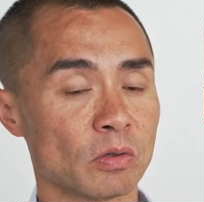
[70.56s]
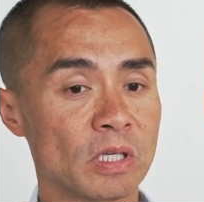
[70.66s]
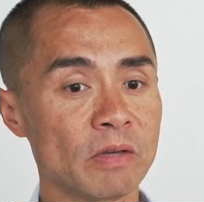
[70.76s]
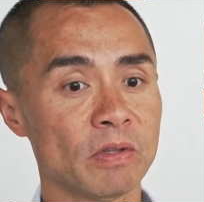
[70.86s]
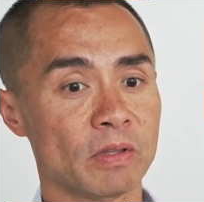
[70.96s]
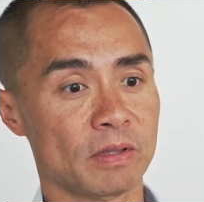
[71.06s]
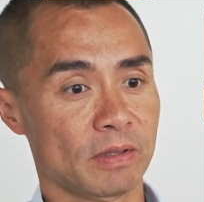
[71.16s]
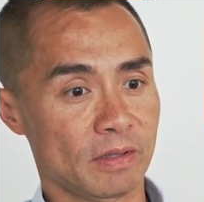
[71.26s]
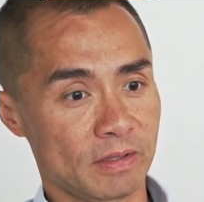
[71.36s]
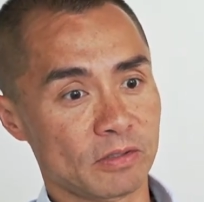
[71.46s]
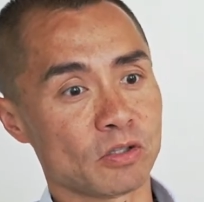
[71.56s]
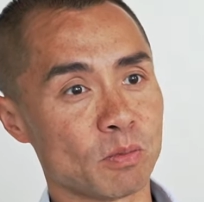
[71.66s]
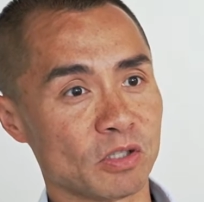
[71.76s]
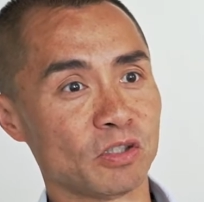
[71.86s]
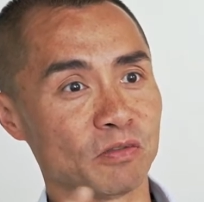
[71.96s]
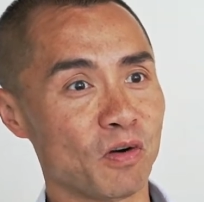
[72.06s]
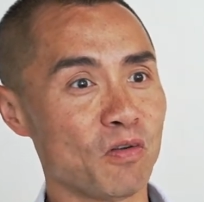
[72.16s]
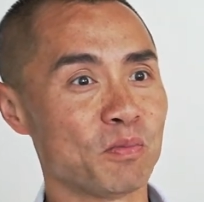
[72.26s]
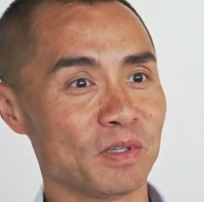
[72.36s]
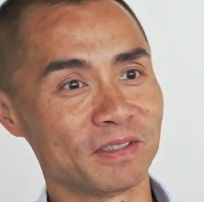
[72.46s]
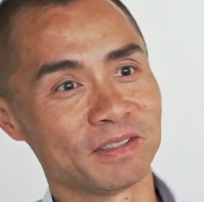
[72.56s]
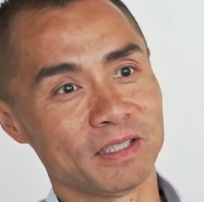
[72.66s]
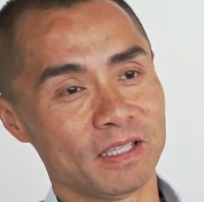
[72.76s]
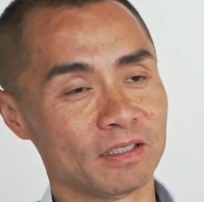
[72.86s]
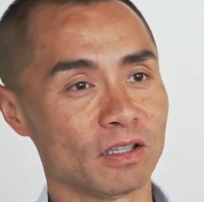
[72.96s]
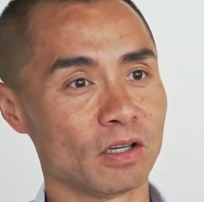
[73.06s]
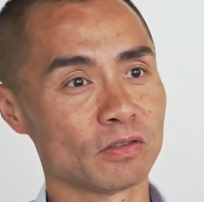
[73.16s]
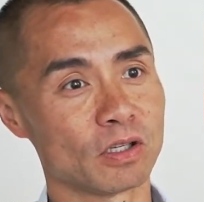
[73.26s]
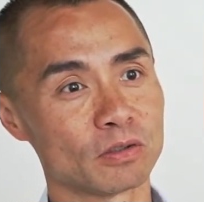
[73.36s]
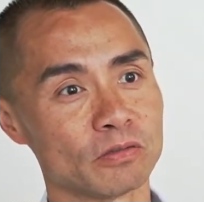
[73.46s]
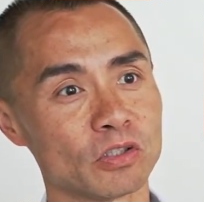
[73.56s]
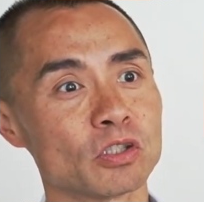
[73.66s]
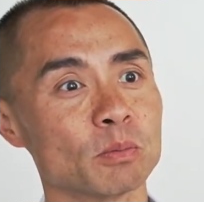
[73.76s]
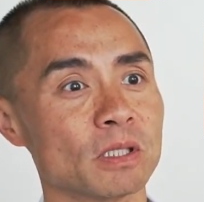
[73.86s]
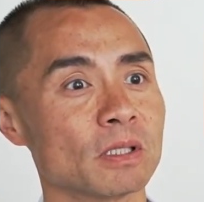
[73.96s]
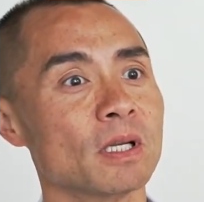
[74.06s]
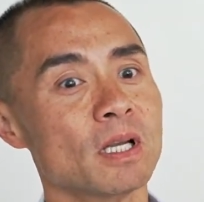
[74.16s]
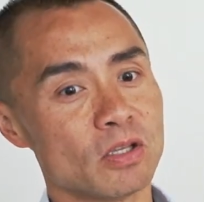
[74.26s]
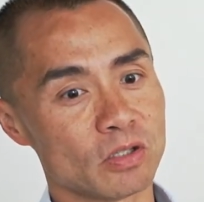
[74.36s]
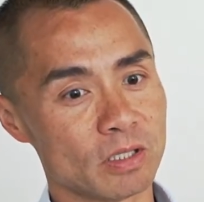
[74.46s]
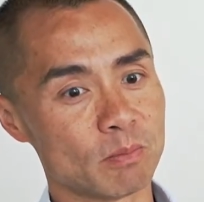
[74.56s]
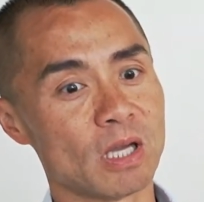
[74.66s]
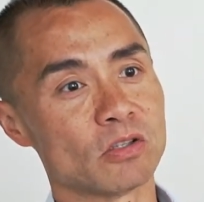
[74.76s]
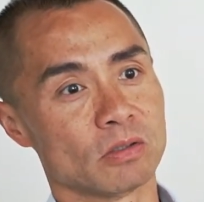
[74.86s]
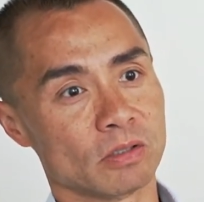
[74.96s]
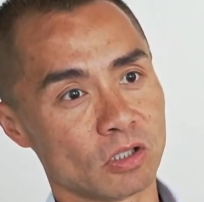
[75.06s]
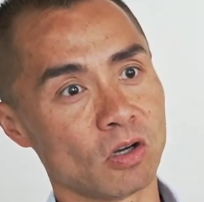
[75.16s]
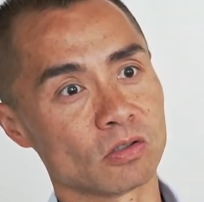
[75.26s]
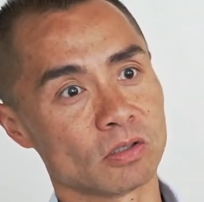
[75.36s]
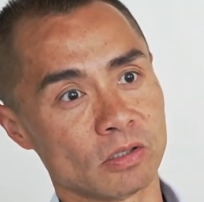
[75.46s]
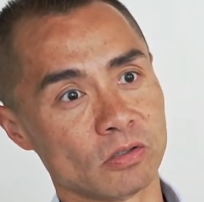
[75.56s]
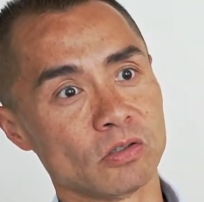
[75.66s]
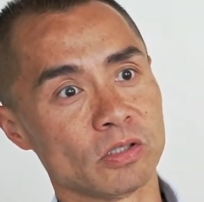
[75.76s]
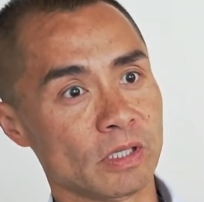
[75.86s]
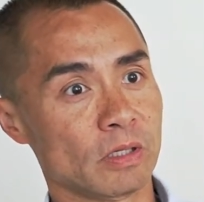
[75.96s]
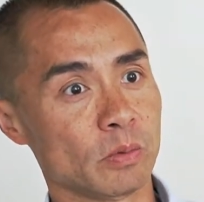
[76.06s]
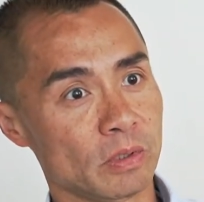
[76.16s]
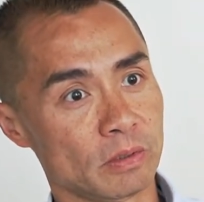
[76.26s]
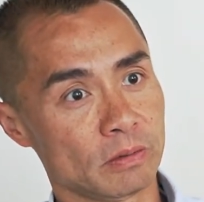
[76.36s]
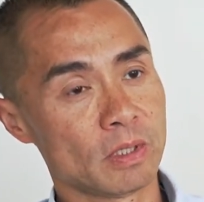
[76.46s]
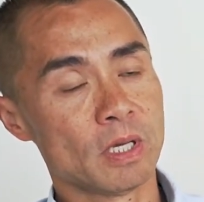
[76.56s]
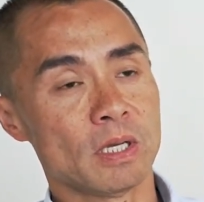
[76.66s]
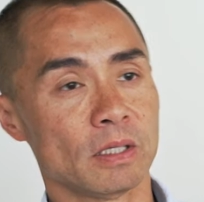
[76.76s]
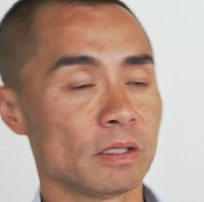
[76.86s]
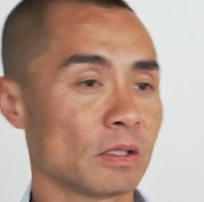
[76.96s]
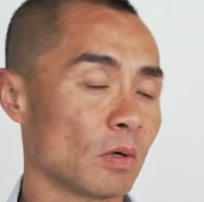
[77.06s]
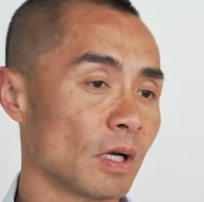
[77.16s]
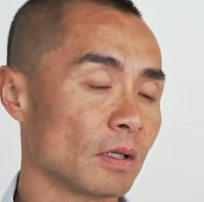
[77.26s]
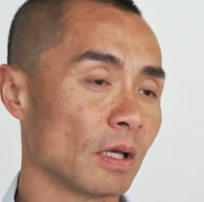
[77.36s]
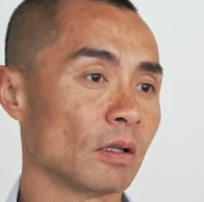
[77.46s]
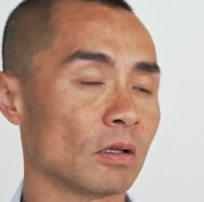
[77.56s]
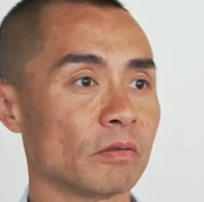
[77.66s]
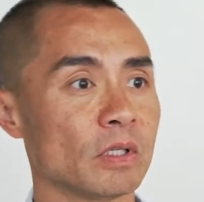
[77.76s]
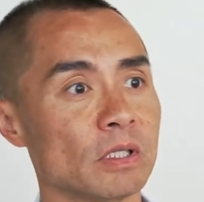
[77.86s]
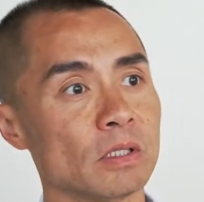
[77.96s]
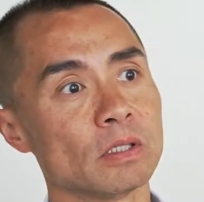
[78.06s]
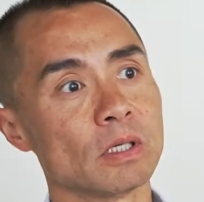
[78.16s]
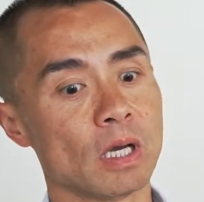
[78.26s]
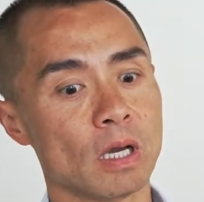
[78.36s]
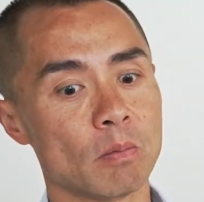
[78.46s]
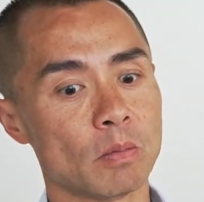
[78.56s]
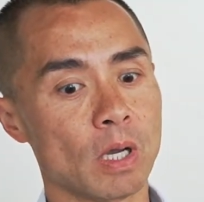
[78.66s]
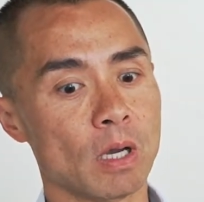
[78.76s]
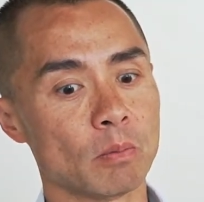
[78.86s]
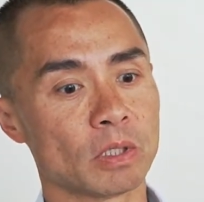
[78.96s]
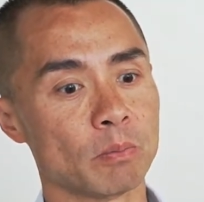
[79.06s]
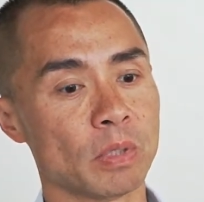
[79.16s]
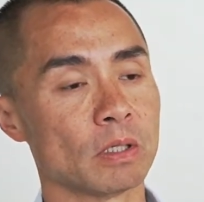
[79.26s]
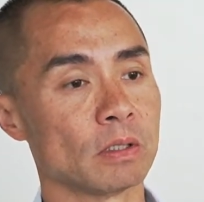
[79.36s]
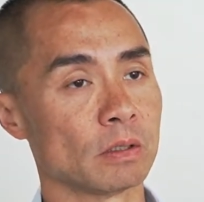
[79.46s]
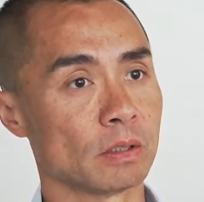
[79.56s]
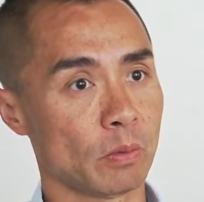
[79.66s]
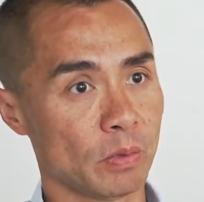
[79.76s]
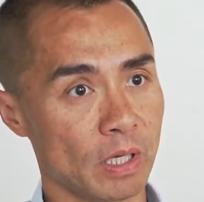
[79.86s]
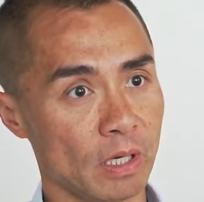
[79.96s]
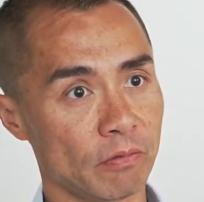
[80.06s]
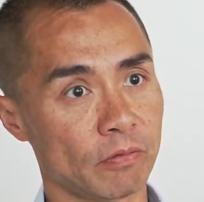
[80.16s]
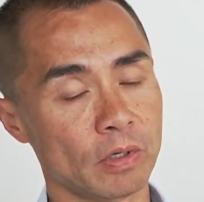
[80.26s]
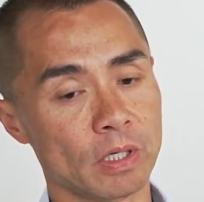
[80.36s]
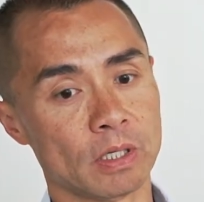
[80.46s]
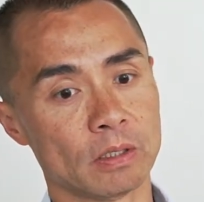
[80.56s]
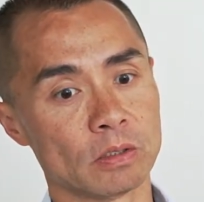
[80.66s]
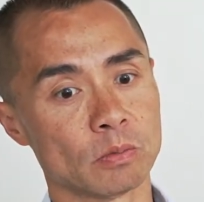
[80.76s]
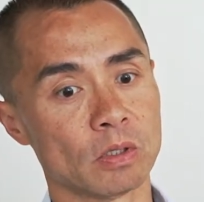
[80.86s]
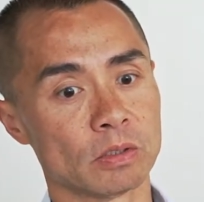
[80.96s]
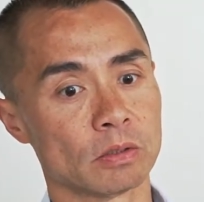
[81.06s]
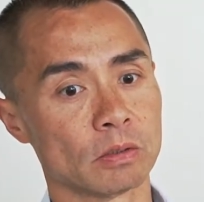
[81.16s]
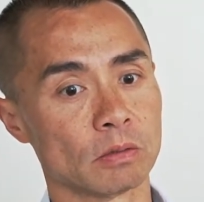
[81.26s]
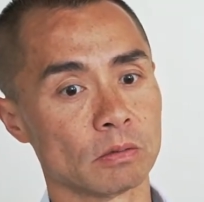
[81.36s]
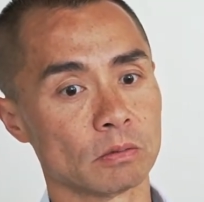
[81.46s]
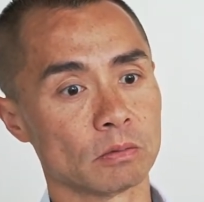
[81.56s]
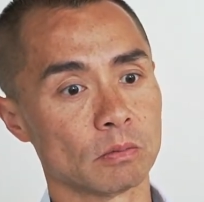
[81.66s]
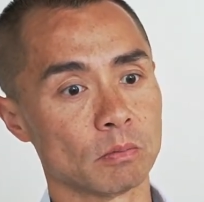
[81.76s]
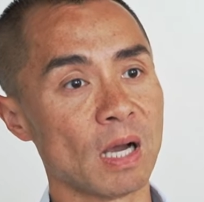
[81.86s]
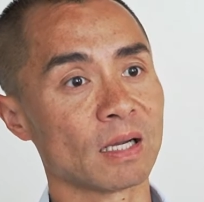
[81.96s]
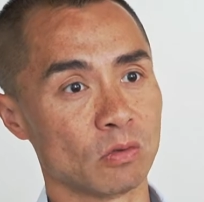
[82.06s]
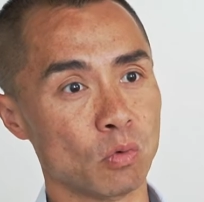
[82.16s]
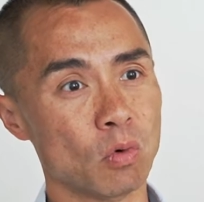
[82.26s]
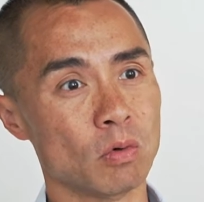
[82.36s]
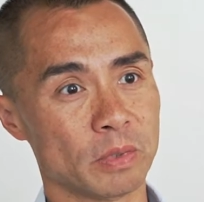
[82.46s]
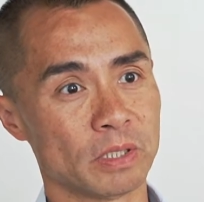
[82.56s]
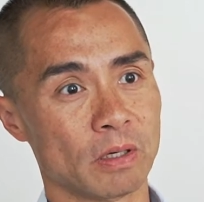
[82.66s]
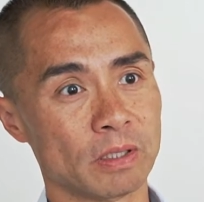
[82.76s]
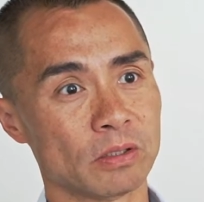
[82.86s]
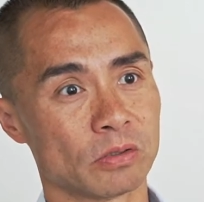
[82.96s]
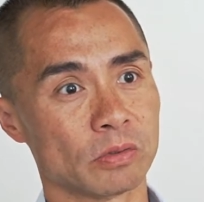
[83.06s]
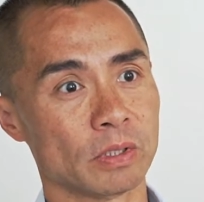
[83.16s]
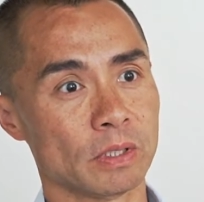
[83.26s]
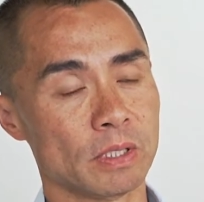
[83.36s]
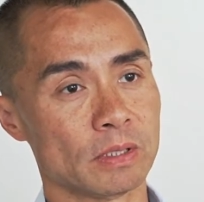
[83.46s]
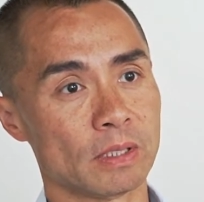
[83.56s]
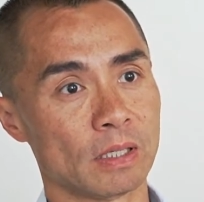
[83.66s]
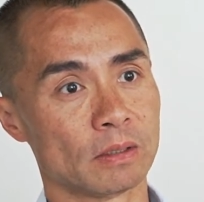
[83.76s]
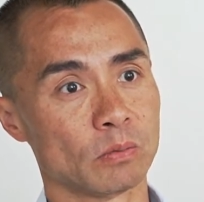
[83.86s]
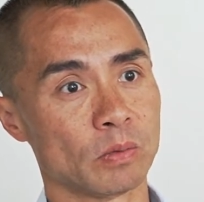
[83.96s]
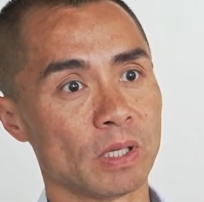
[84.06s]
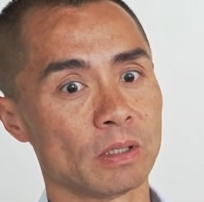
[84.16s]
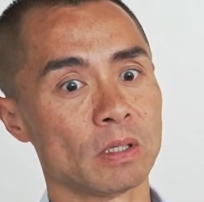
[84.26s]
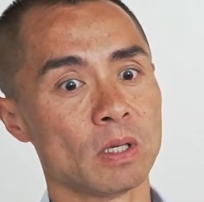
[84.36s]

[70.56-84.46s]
given so much involvement in the life cycle of a shipment, you can imagine the costs associated with it. And this is why a lot of the competitors that we have, and as well as the market norm in our industry, is that when